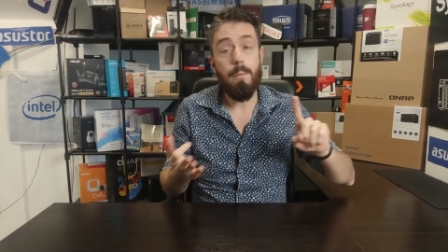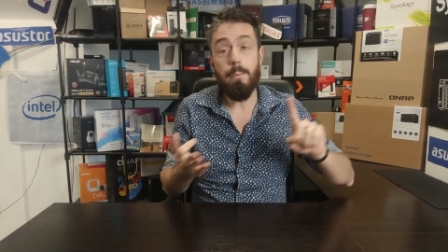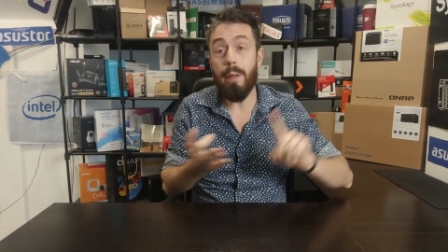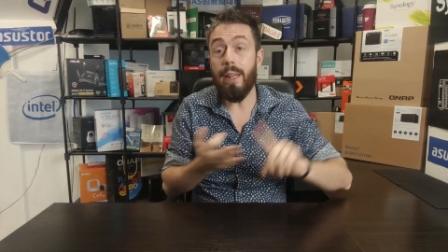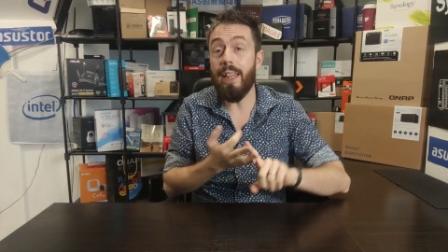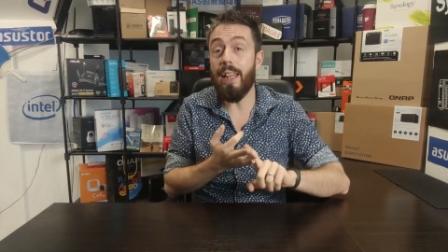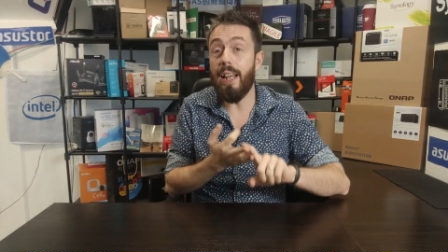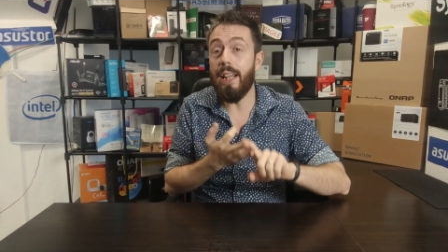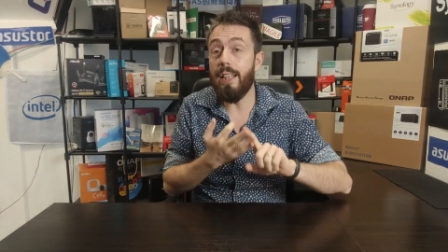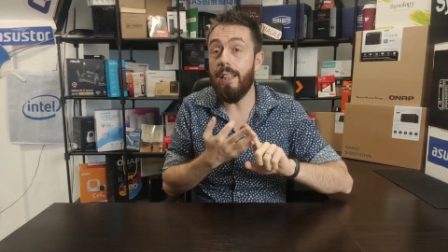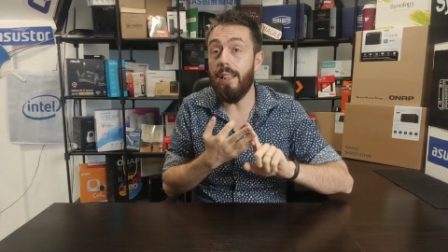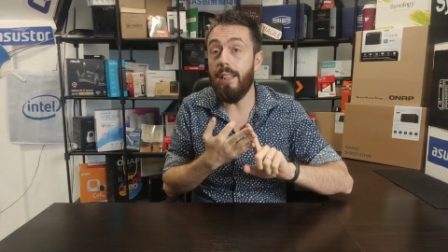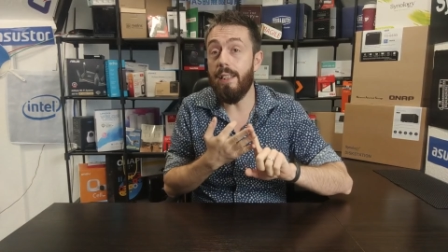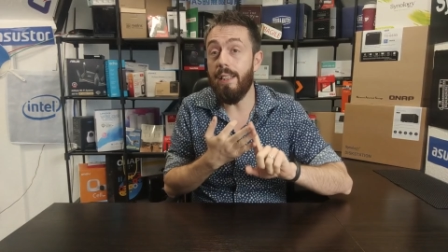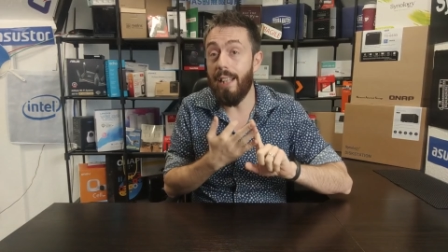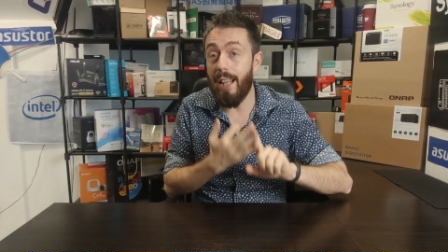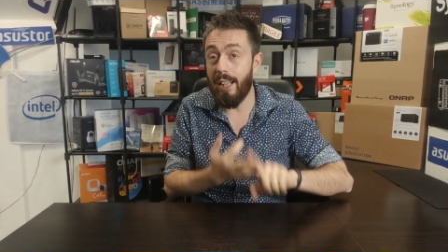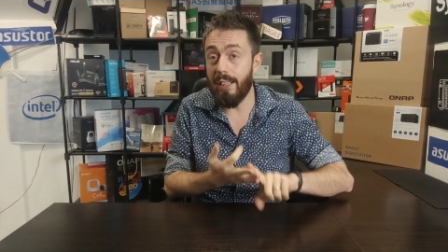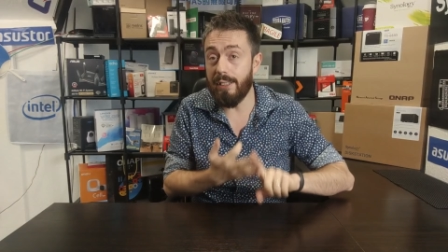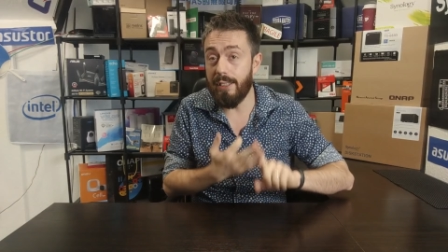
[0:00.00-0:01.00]
be they the
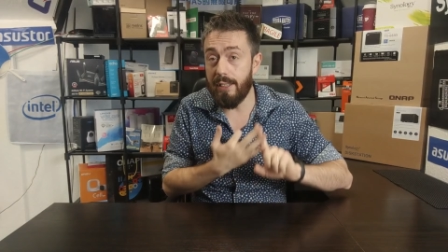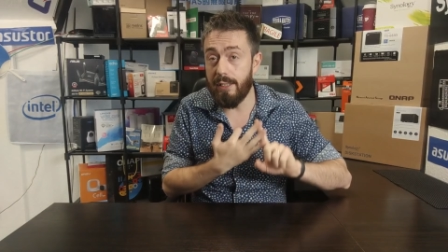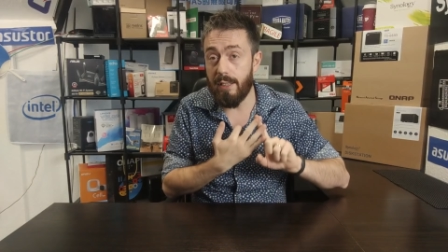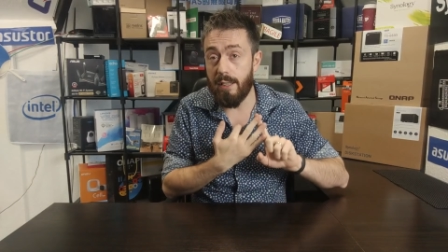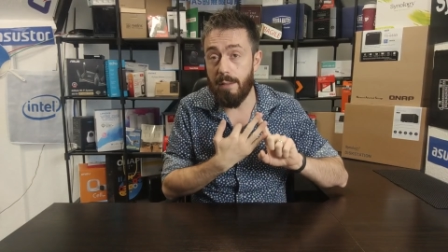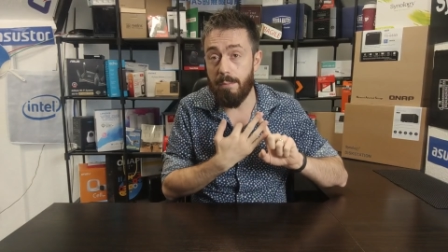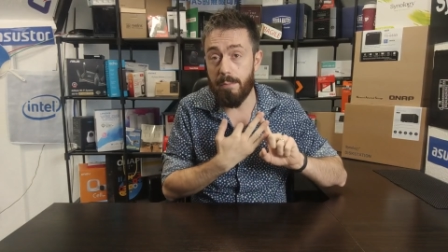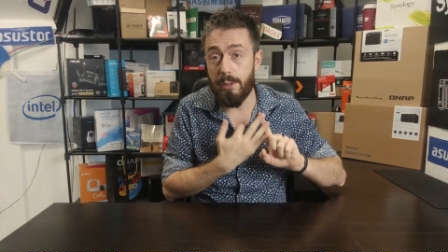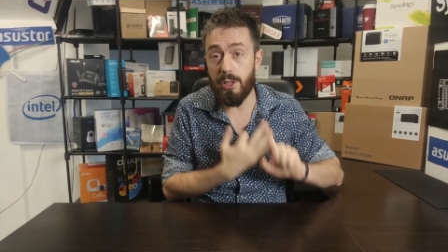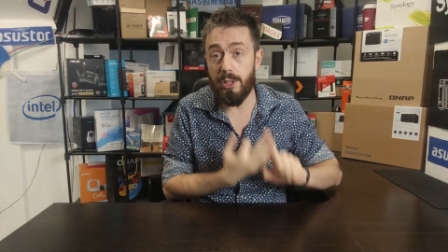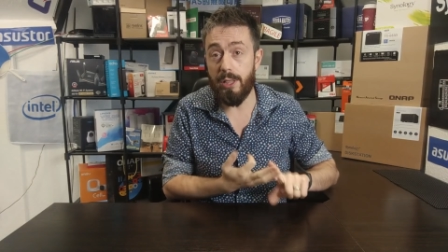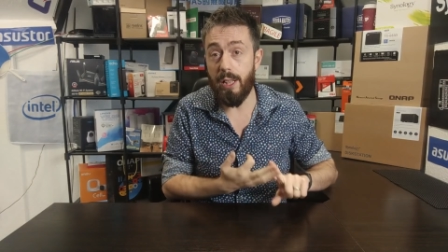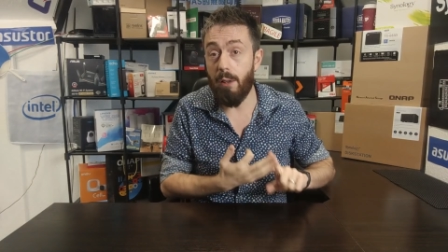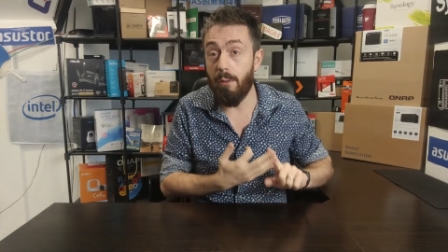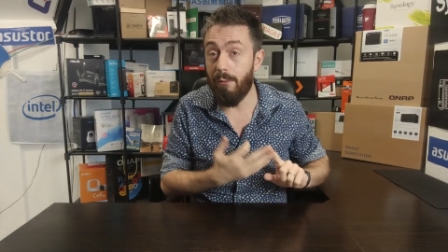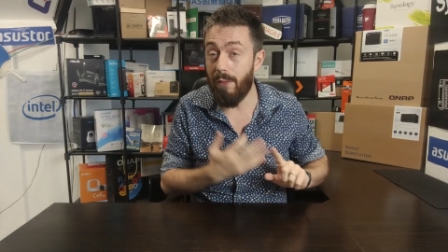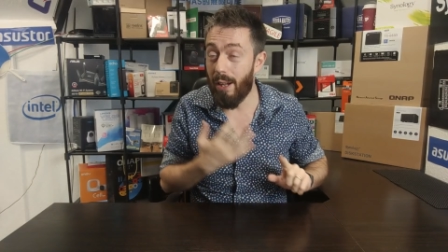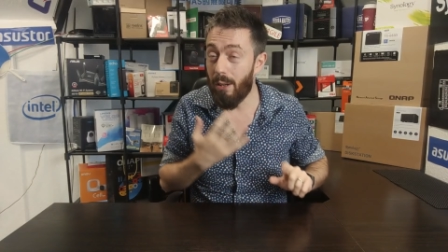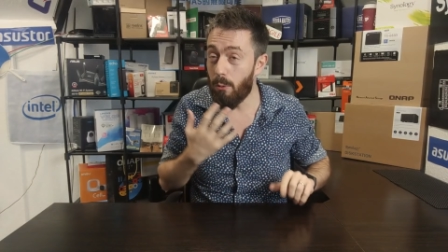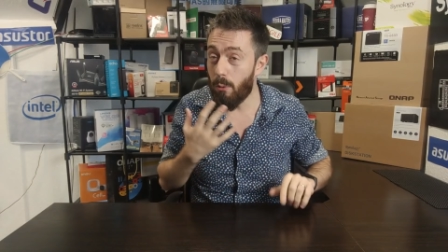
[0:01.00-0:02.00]
NASes
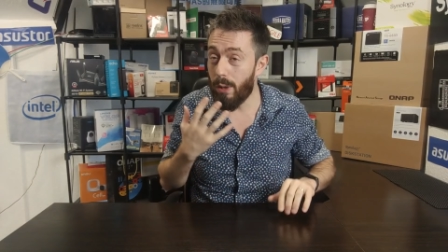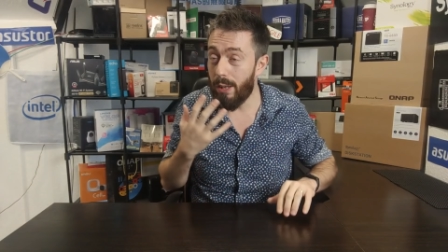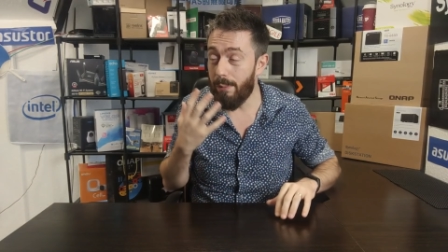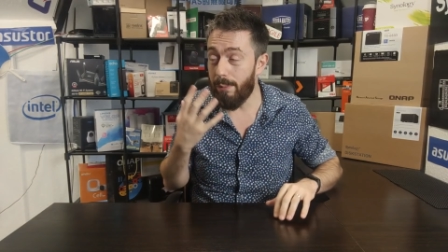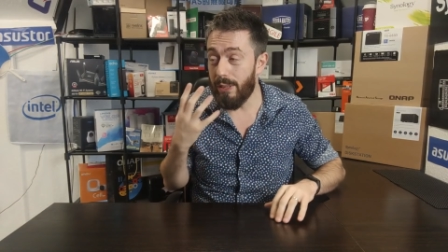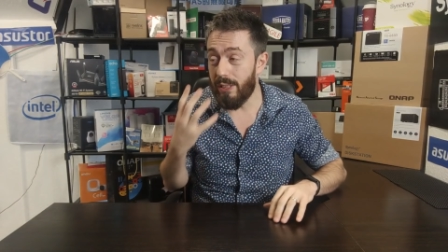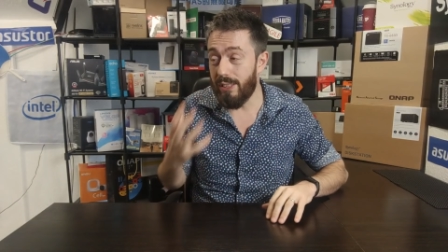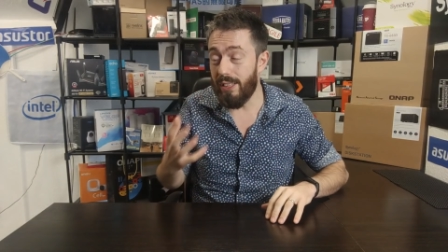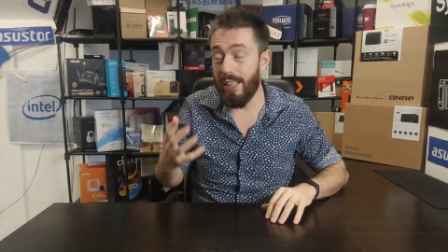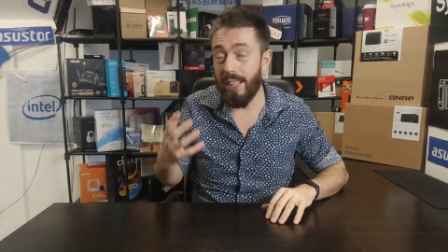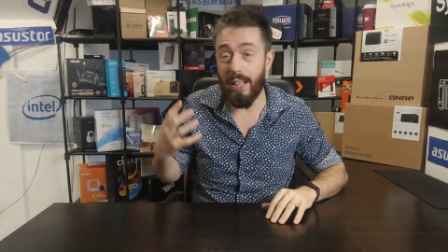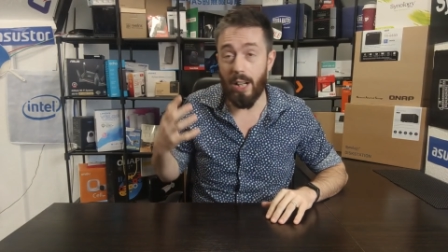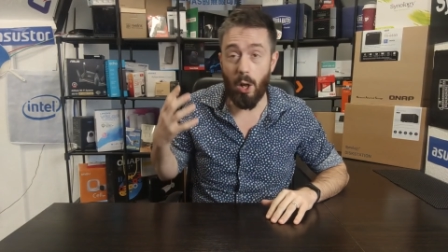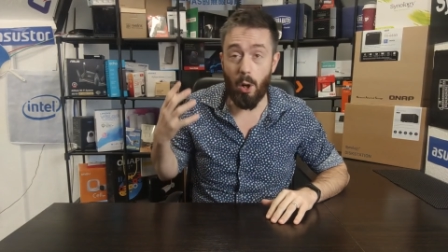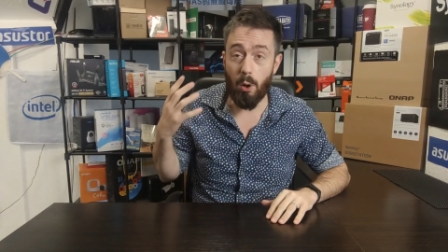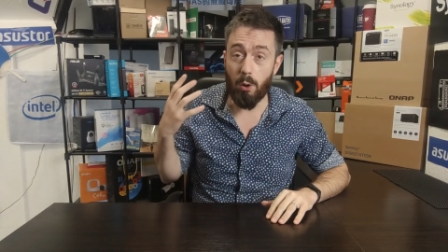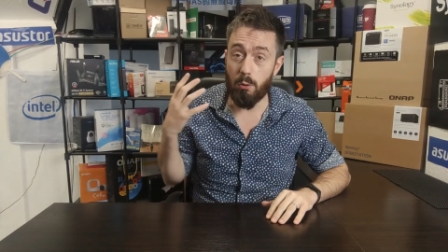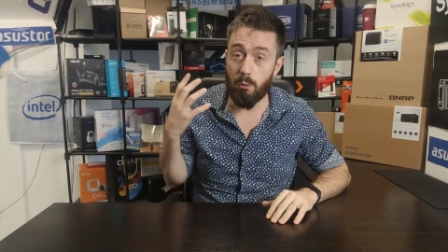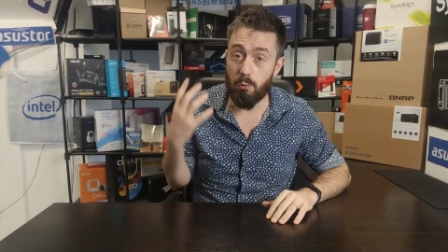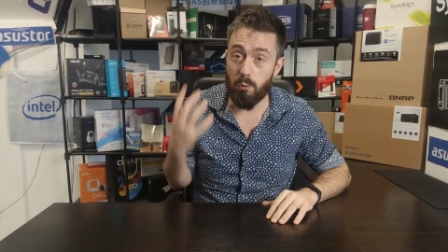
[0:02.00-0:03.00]
themselves, and we're even seeing it
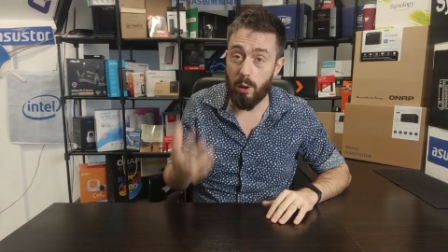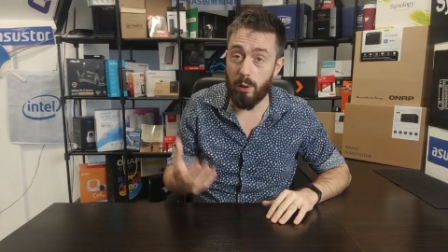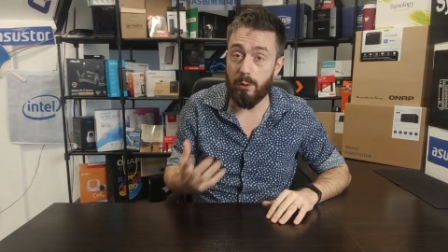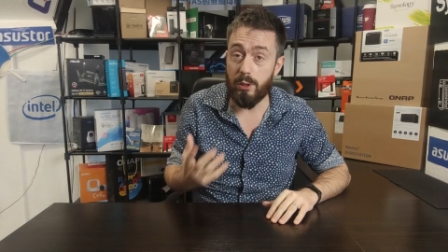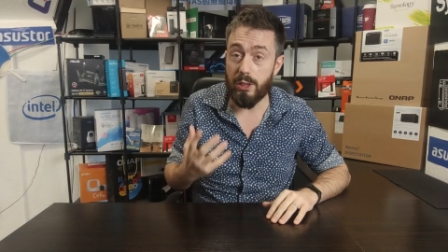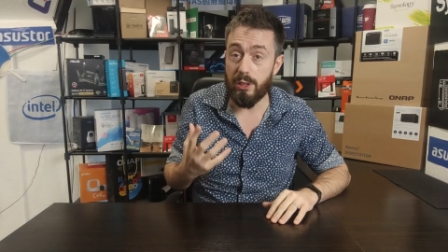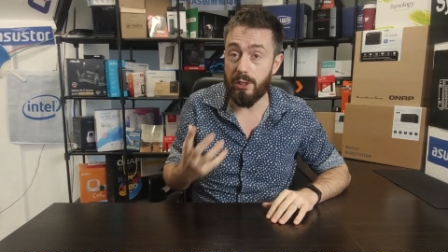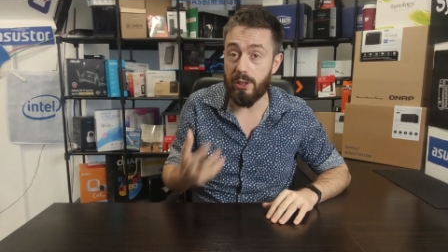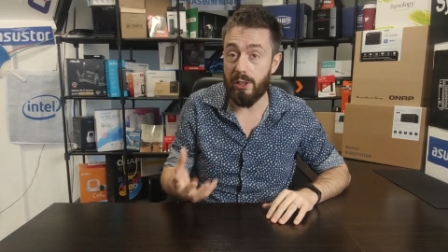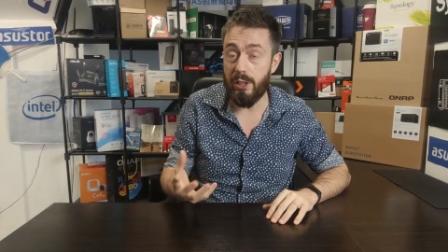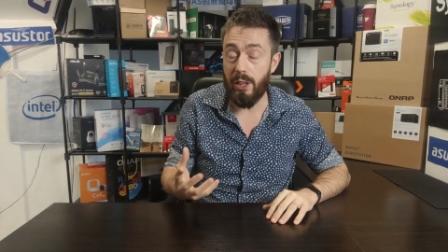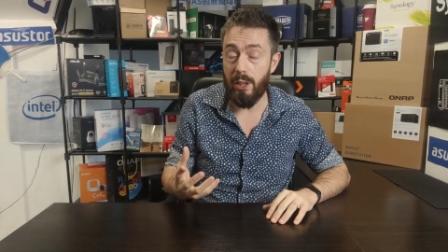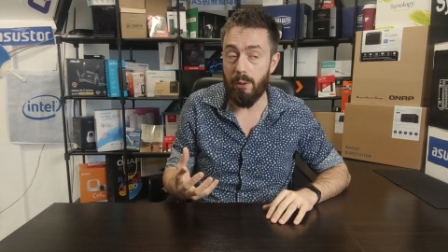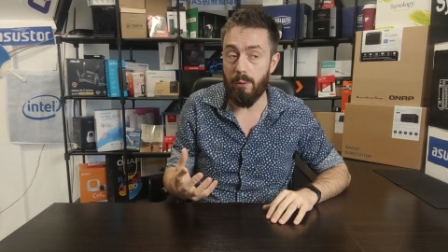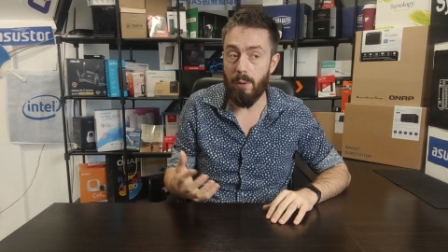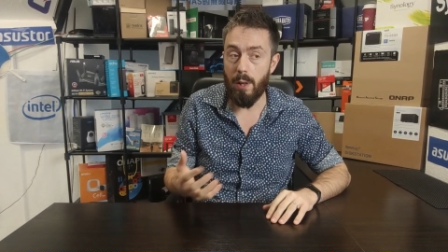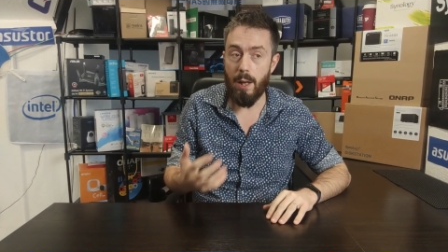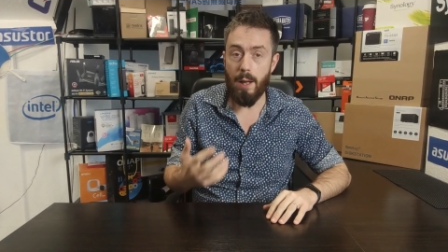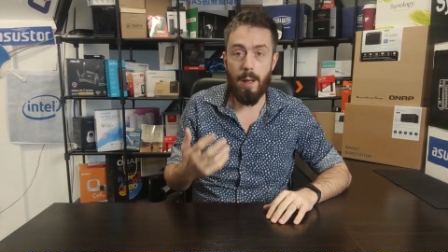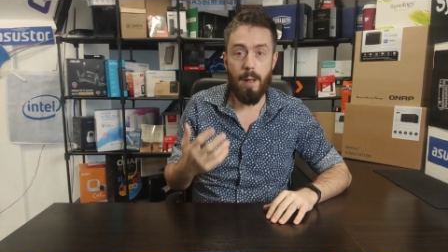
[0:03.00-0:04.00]
on routers
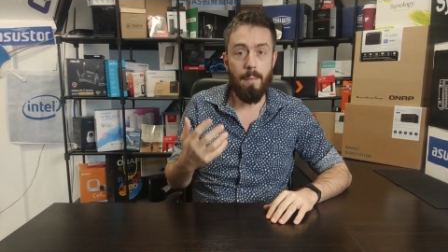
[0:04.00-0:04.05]
too.